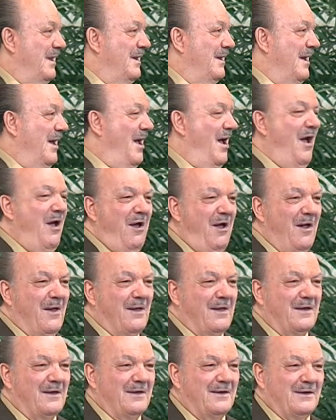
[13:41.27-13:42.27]
Huh?
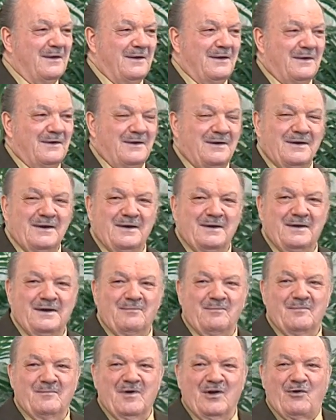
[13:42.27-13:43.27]

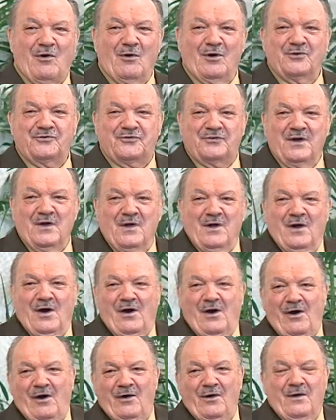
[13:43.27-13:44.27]
Because
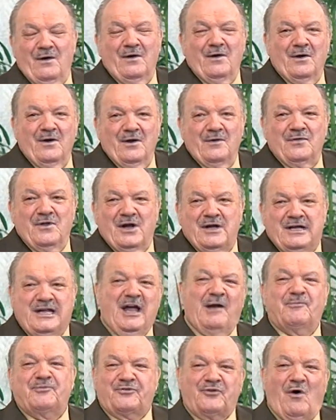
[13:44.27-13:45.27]
our the
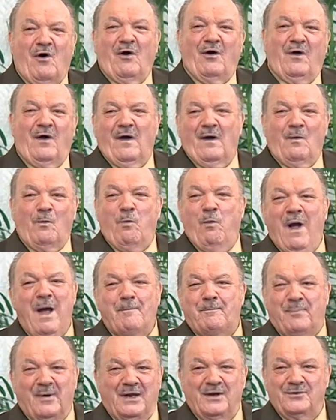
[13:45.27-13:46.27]
gifts are our
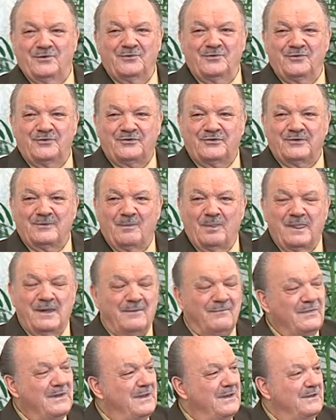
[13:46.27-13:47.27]
weapons
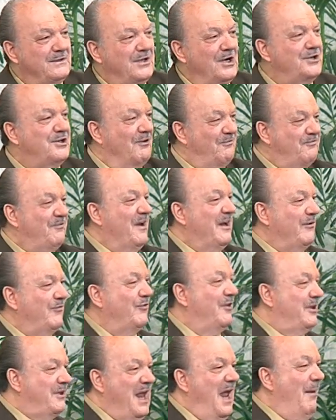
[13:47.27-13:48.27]
to
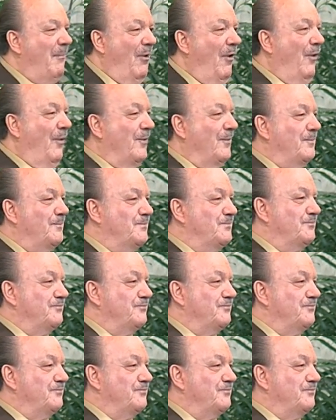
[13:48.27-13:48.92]
defeat the devil.